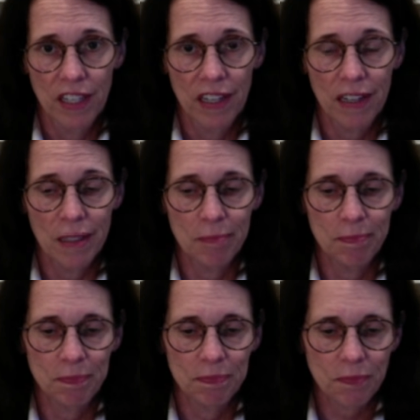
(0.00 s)

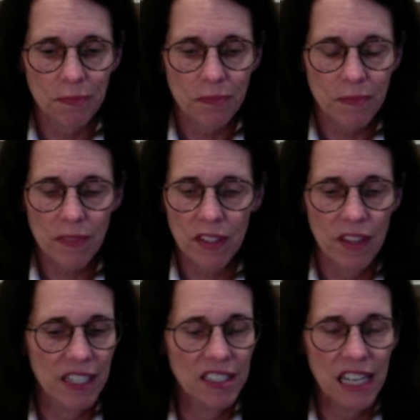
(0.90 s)

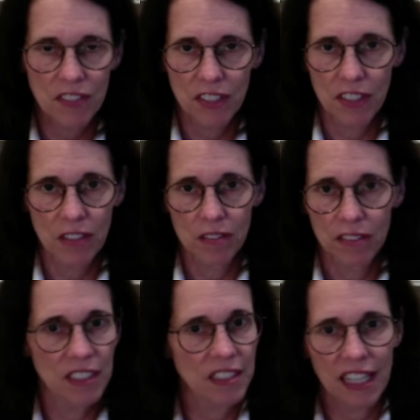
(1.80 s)
they just have to go.
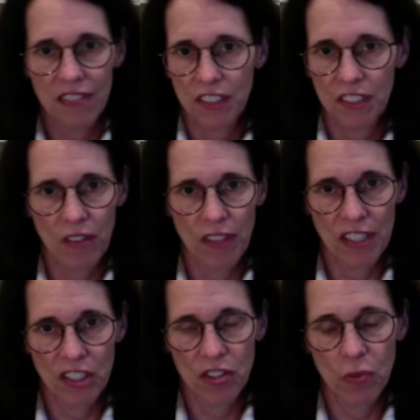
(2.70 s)
They just have to go, and they
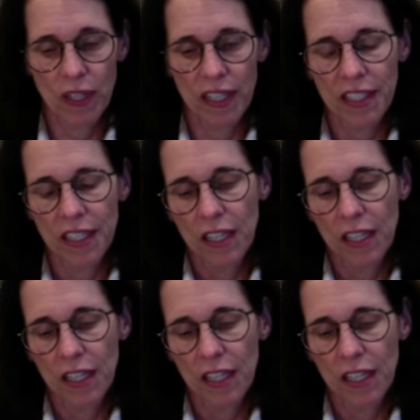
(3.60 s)
shouldn't wait.